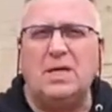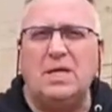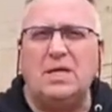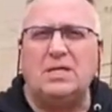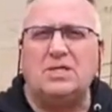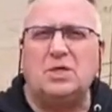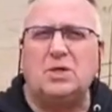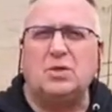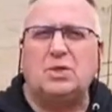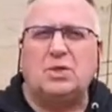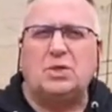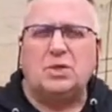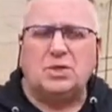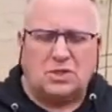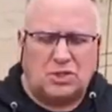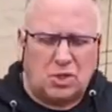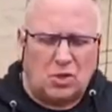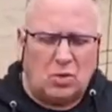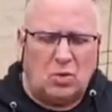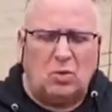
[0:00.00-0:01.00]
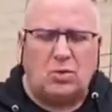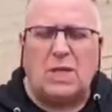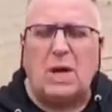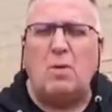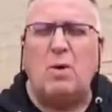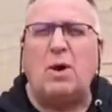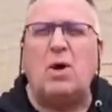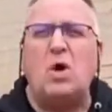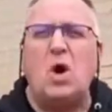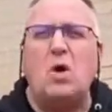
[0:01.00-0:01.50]
So they
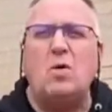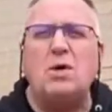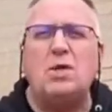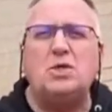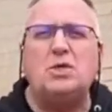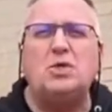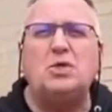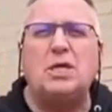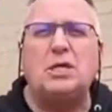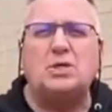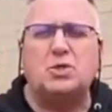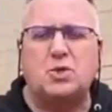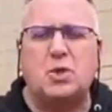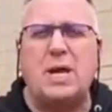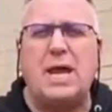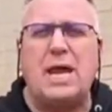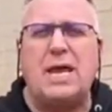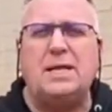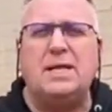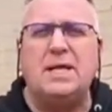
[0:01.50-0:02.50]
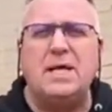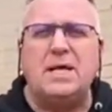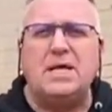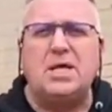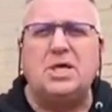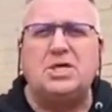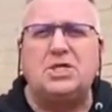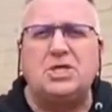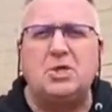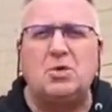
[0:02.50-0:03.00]
were going to the train,
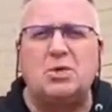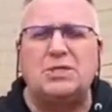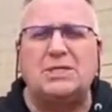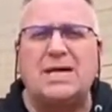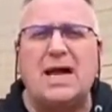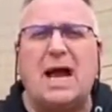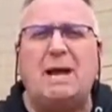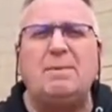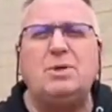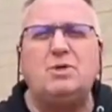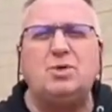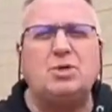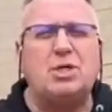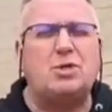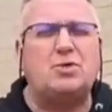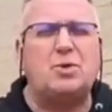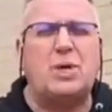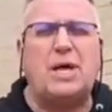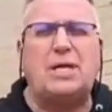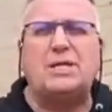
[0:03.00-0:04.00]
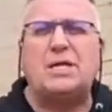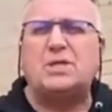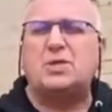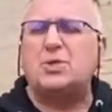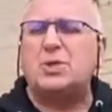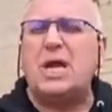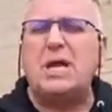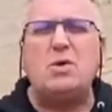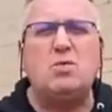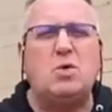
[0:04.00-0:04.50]
and she was coming to the train. The
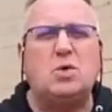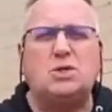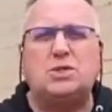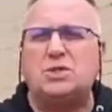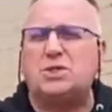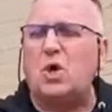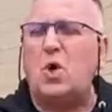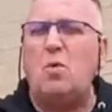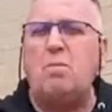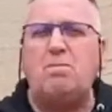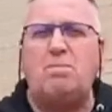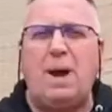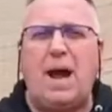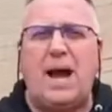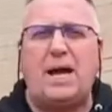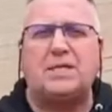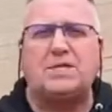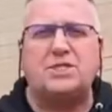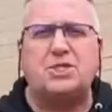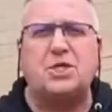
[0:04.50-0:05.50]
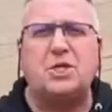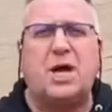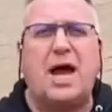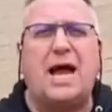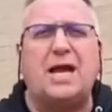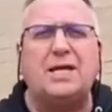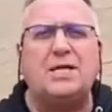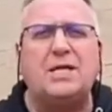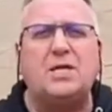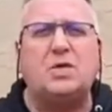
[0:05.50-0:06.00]
train was so packed, she
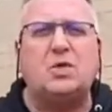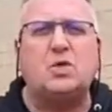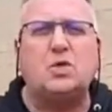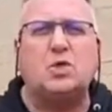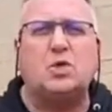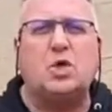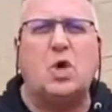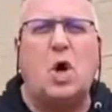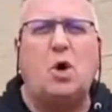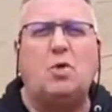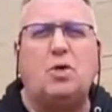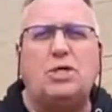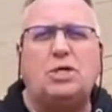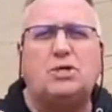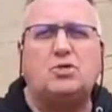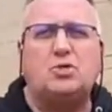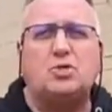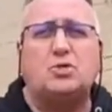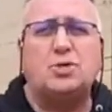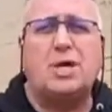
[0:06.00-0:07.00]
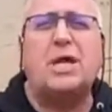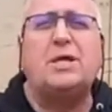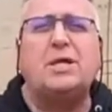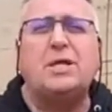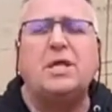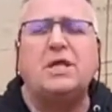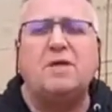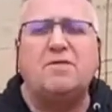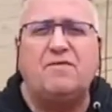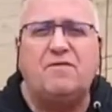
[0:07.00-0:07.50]
hardly could go into the train
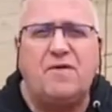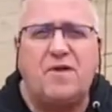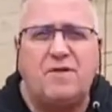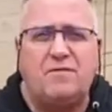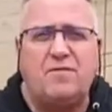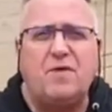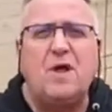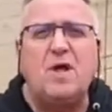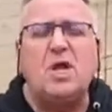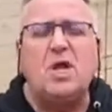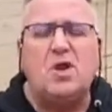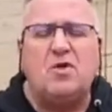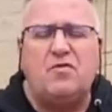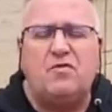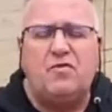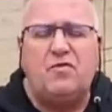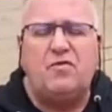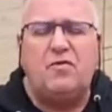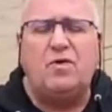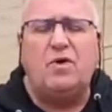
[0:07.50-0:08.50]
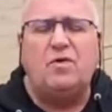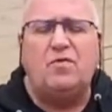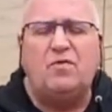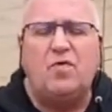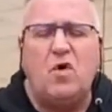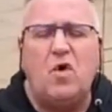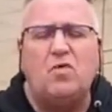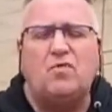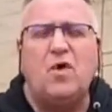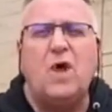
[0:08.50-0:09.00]
in
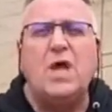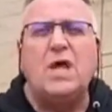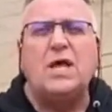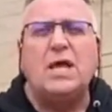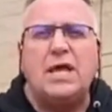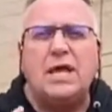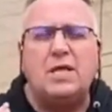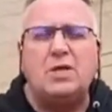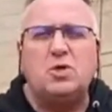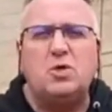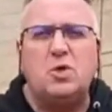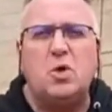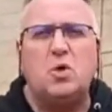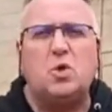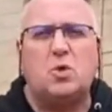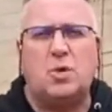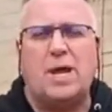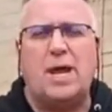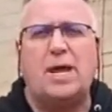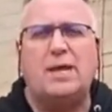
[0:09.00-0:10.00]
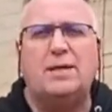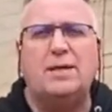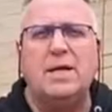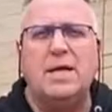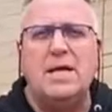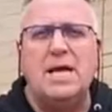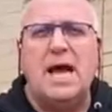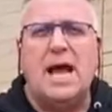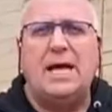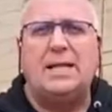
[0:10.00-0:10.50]
Lviv in Ukraine.
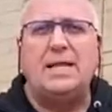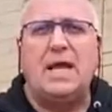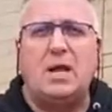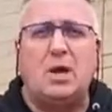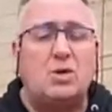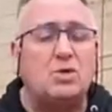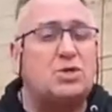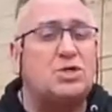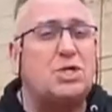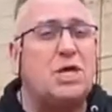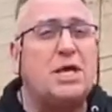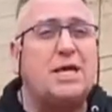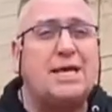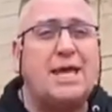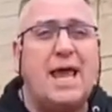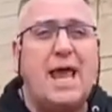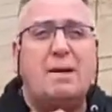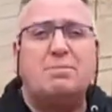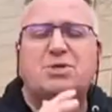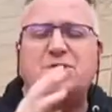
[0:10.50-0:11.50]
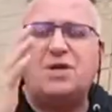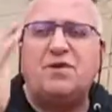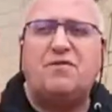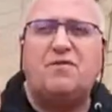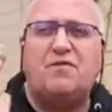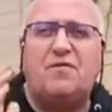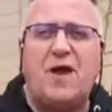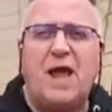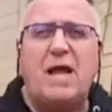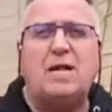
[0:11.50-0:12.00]
And then when she came, she
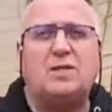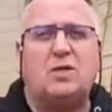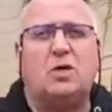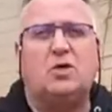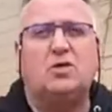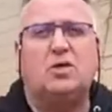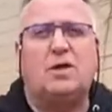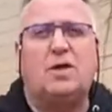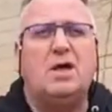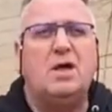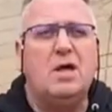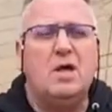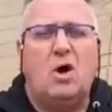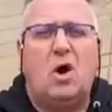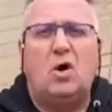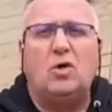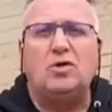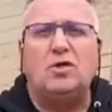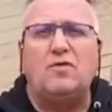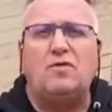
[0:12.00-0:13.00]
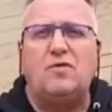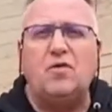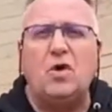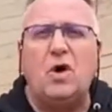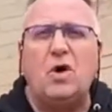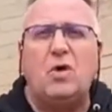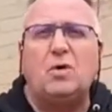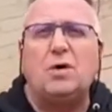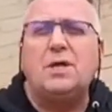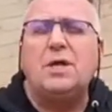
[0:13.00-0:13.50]
fell on the
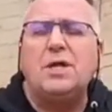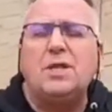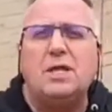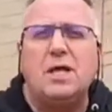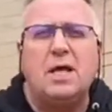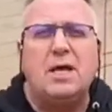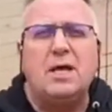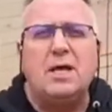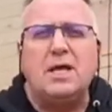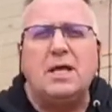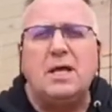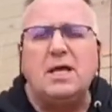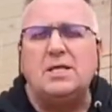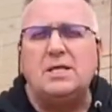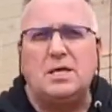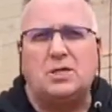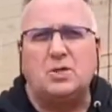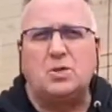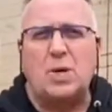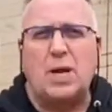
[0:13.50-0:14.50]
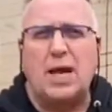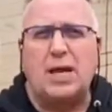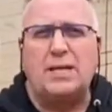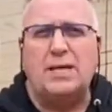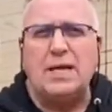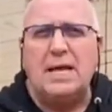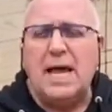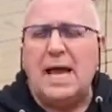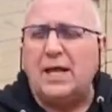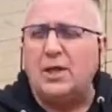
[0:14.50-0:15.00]
floor in the train,
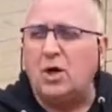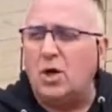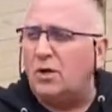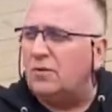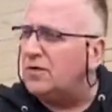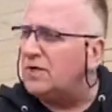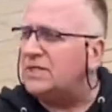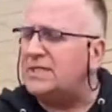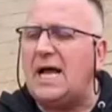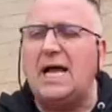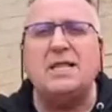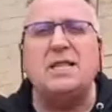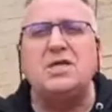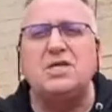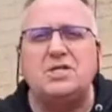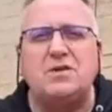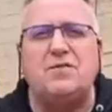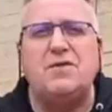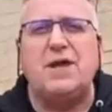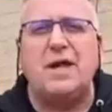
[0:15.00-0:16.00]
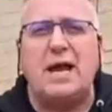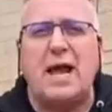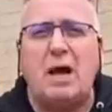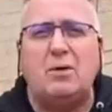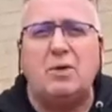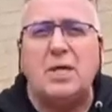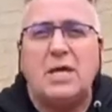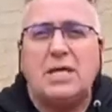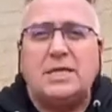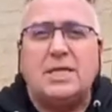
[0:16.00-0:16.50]
and all of a sudden she figured
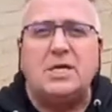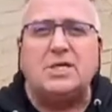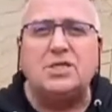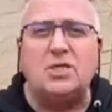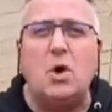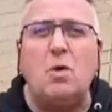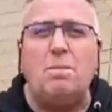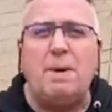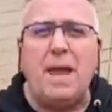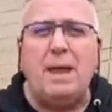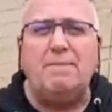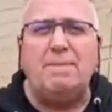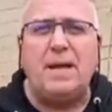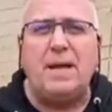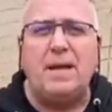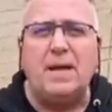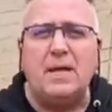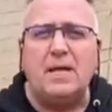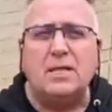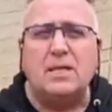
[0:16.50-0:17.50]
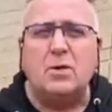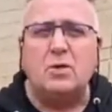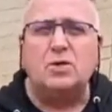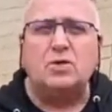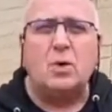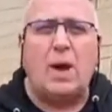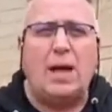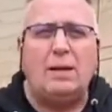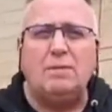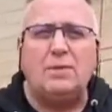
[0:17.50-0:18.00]
out there's no baby. There was
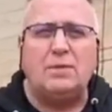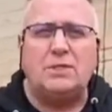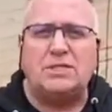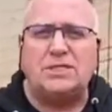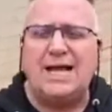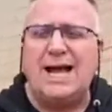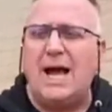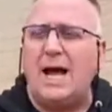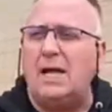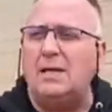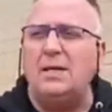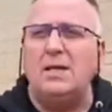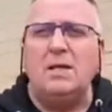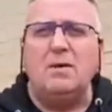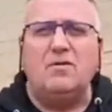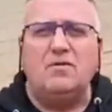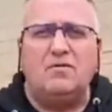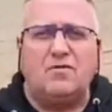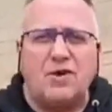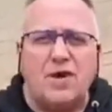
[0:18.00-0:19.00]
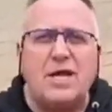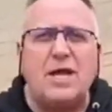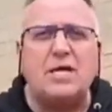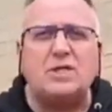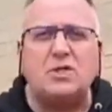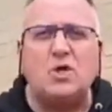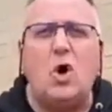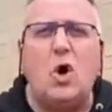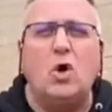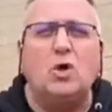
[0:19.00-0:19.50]
one son, 3
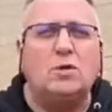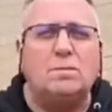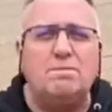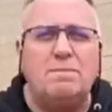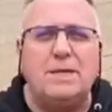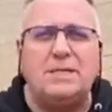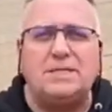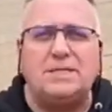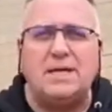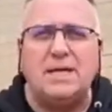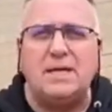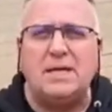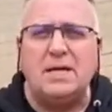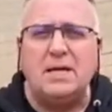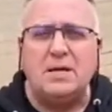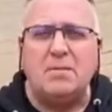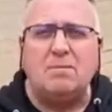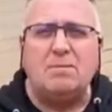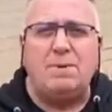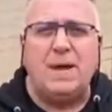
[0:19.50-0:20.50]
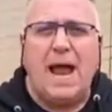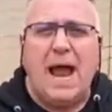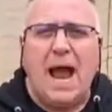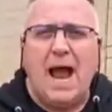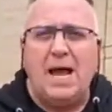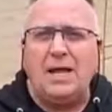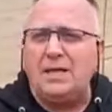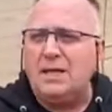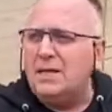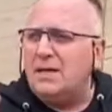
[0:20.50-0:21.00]
years old, missing
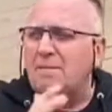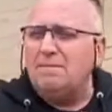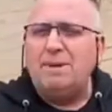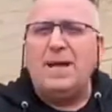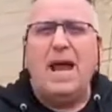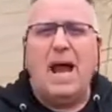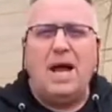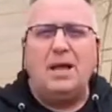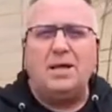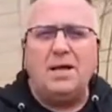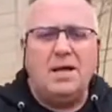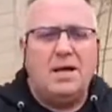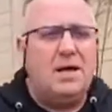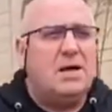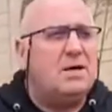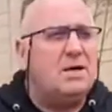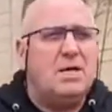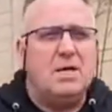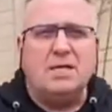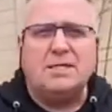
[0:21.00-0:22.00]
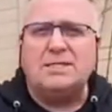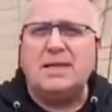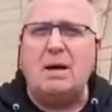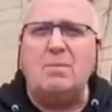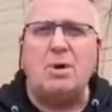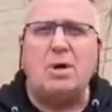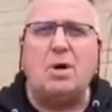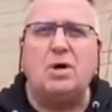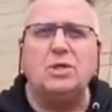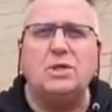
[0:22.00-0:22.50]
behind her,
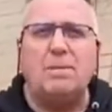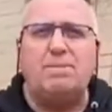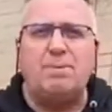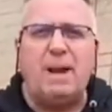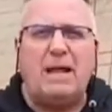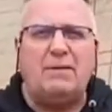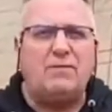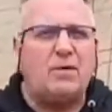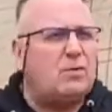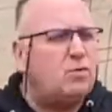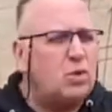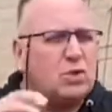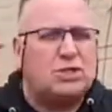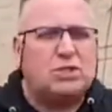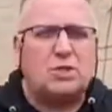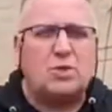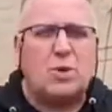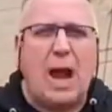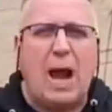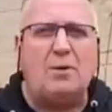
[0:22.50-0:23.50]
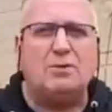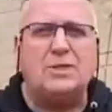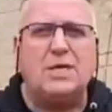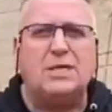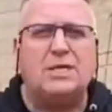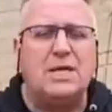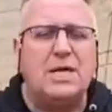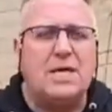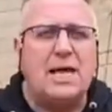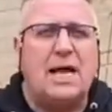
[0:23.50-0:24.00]
somewhere on the platform. It was crowded,
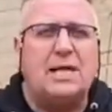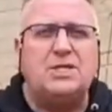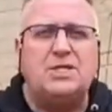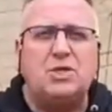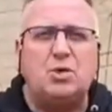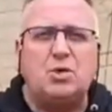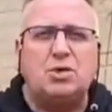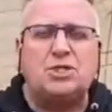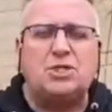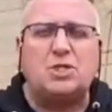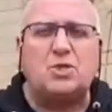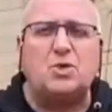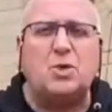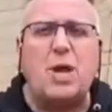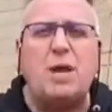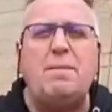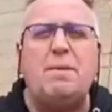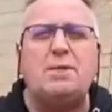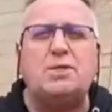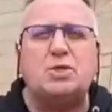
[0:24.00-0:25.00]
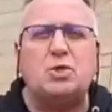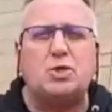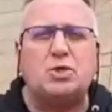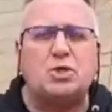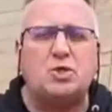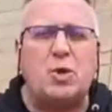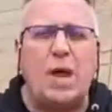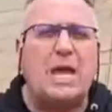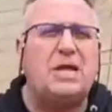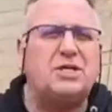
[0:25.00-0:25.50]
and she was screaming, she was
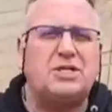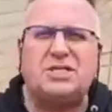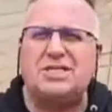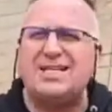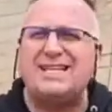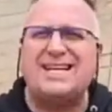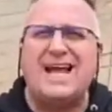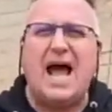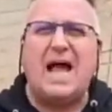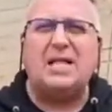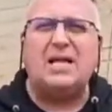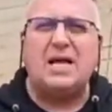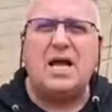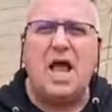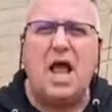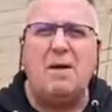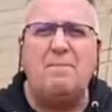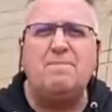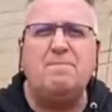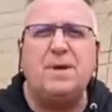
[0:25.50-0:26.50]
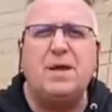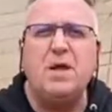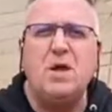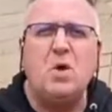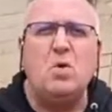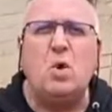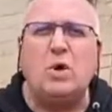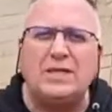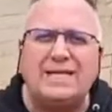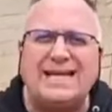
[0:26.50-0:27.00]
crying. She said, God, help me,
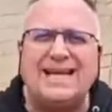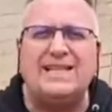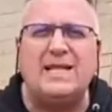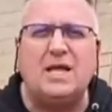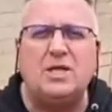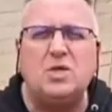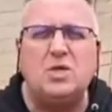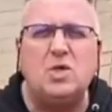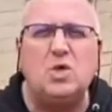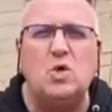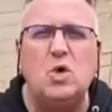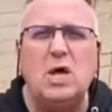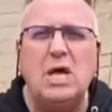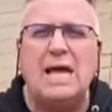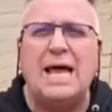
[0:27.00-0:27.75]
what can I do?